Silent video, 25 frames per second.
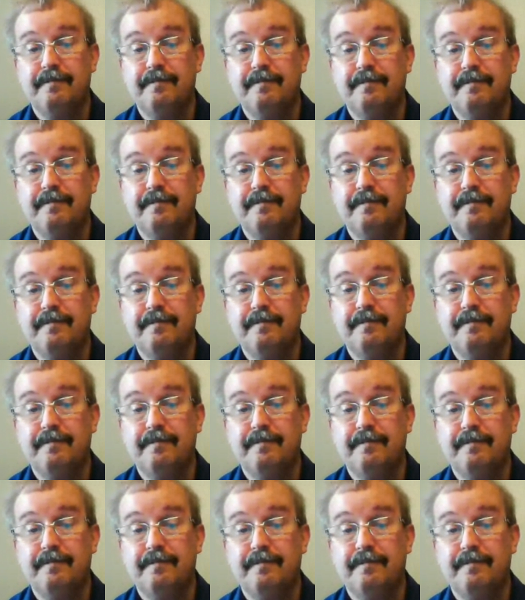Now,
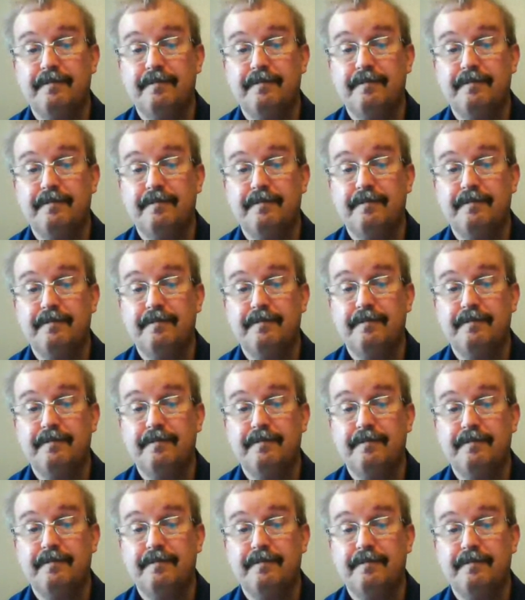that is a
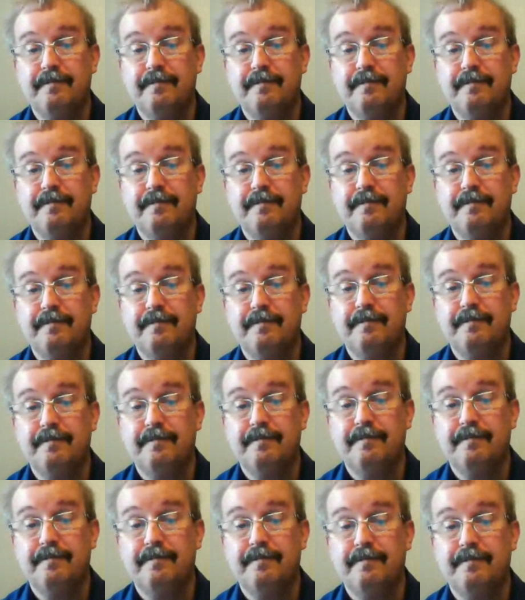positive way of
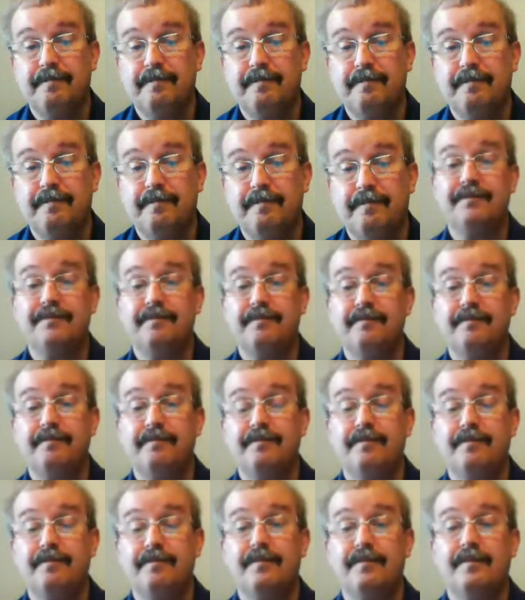using stress,
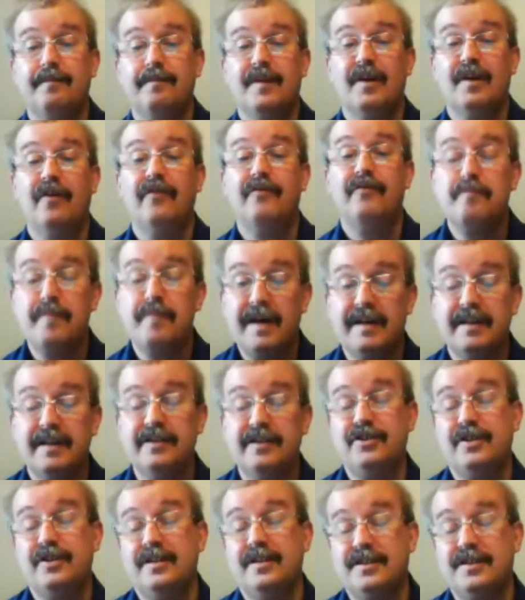of
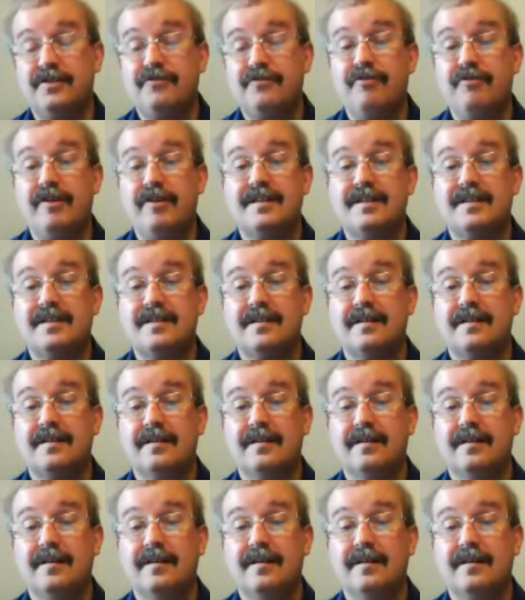managing stress.